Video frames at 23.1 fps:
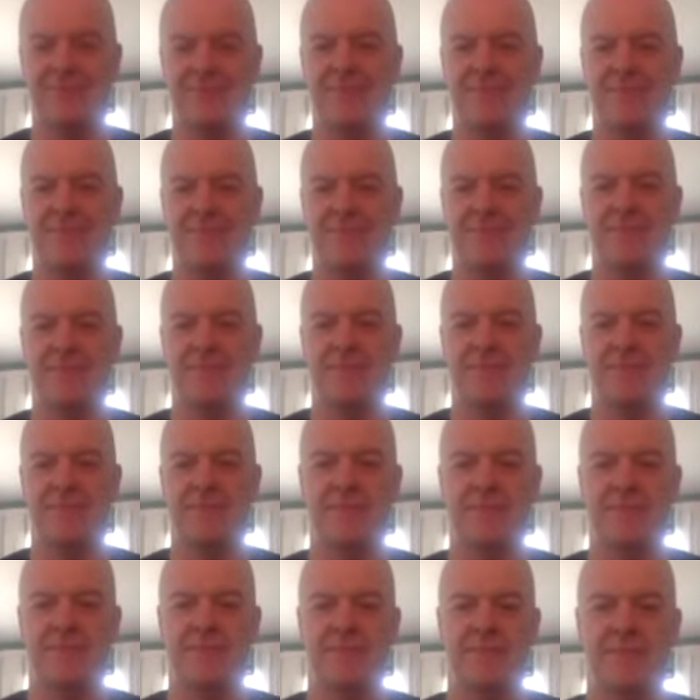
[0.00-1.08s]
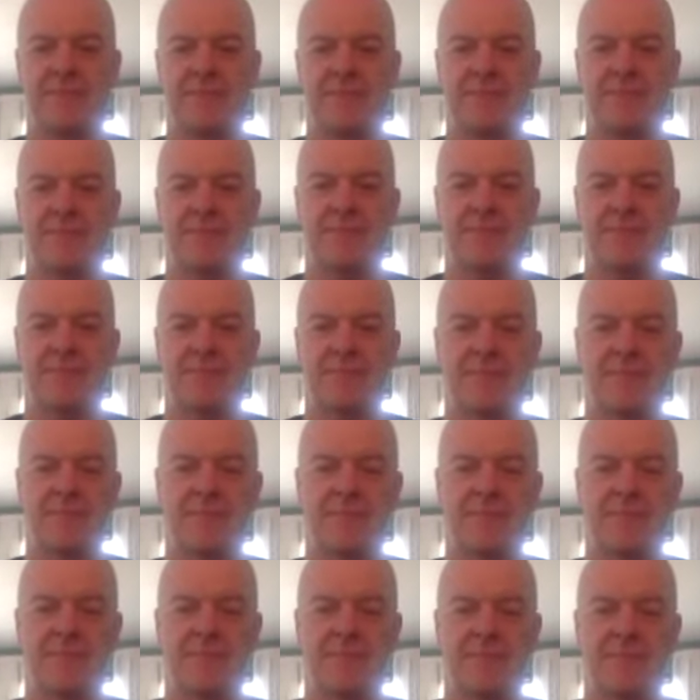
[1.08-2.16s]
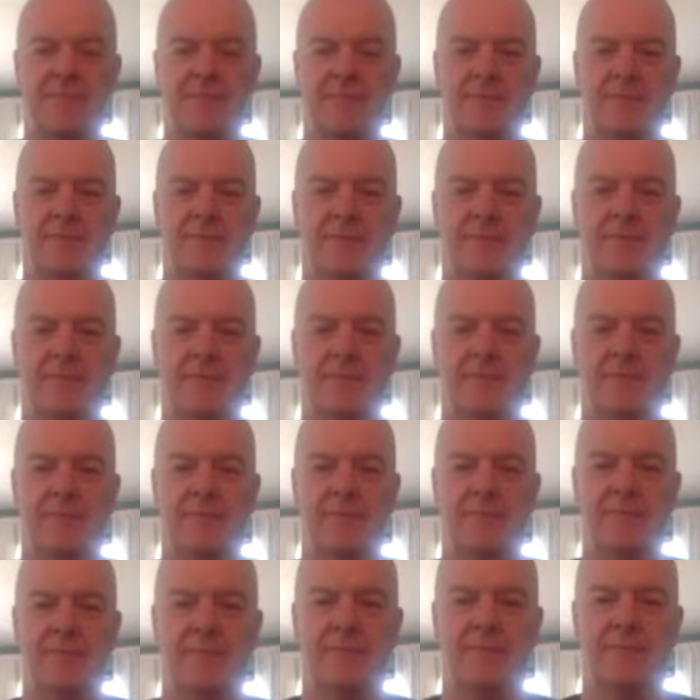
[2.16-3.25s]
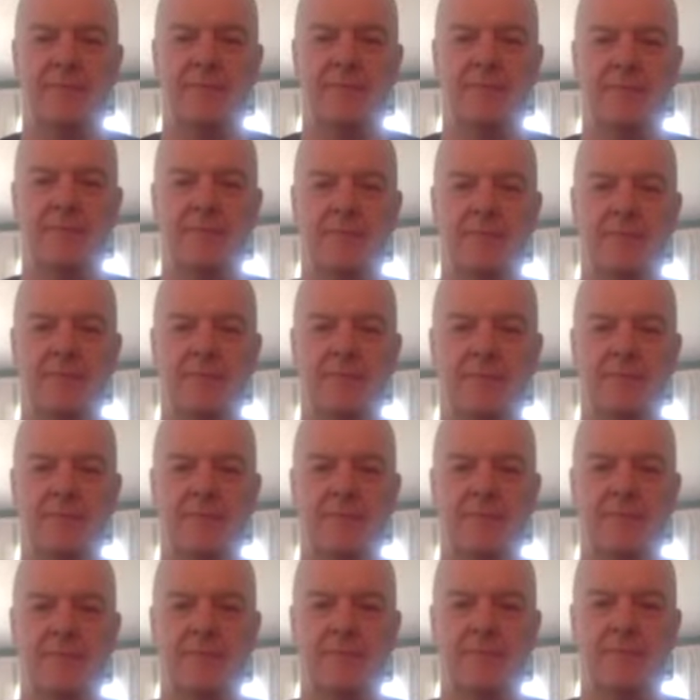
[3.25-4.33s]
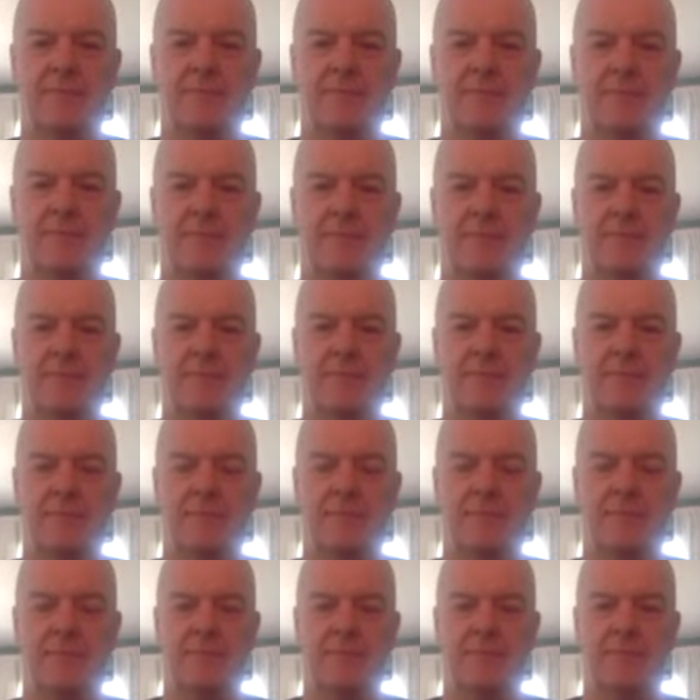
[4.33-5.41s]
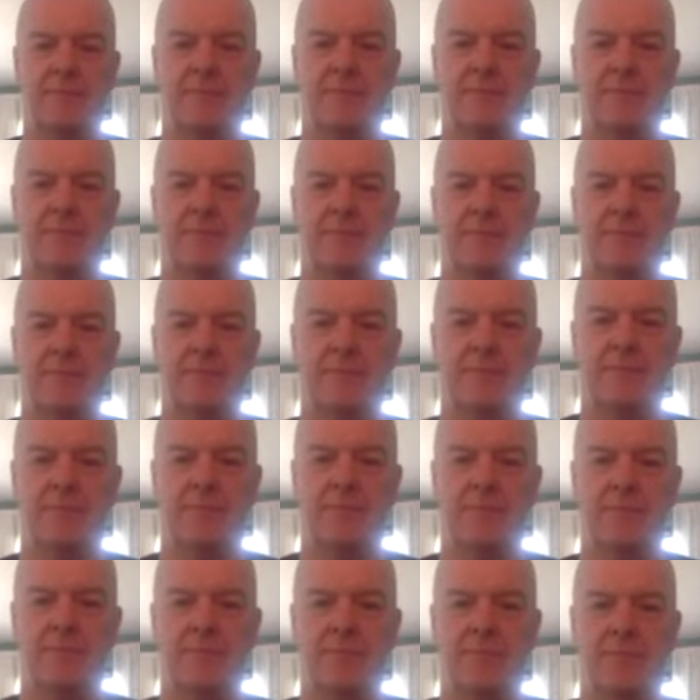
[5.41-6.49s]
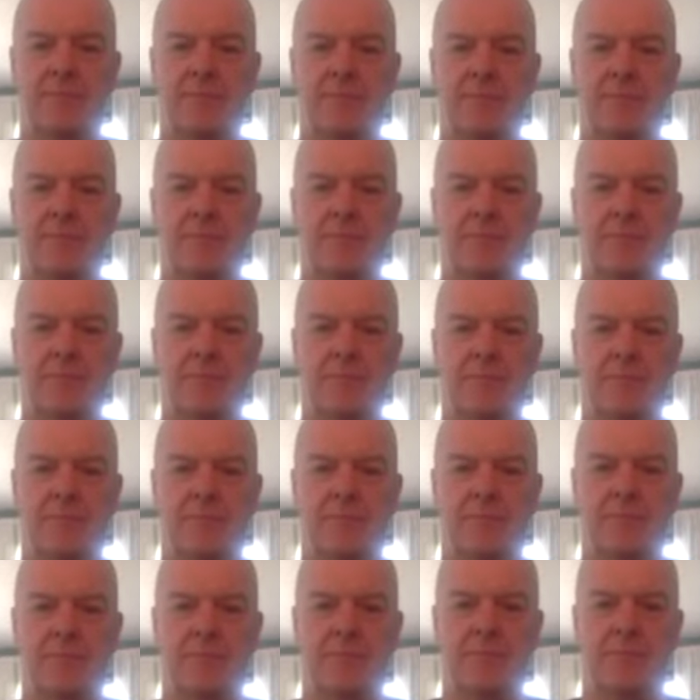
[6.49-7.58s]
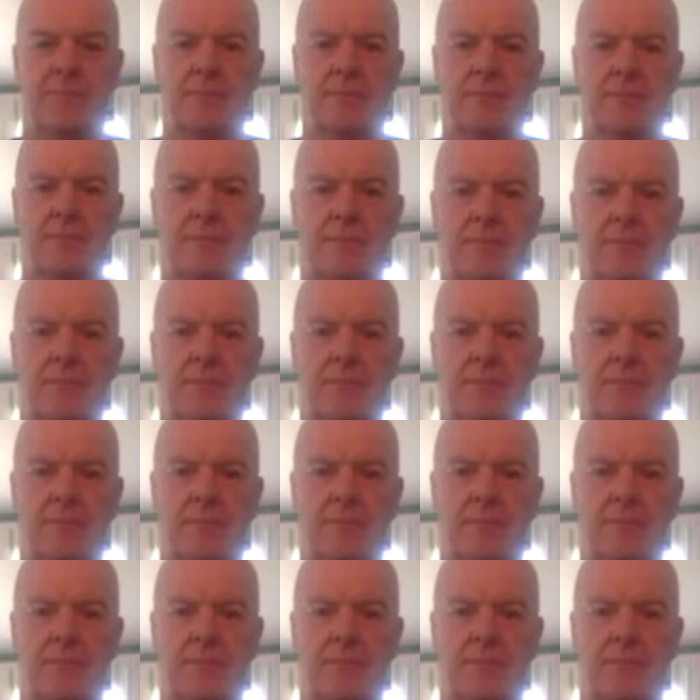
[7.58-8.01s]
No words are spoken by the person on screen.